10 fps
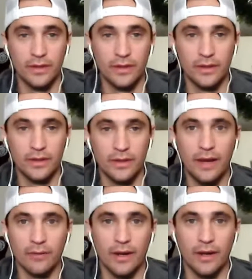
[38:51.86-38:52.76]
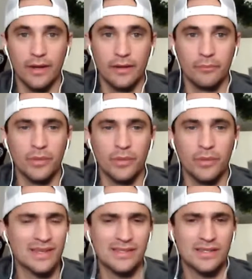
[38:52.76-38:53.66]
The high rye,
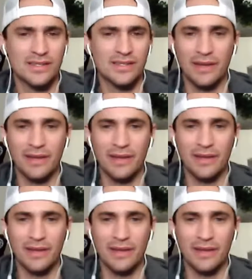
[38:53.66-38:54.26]
because it's coming out at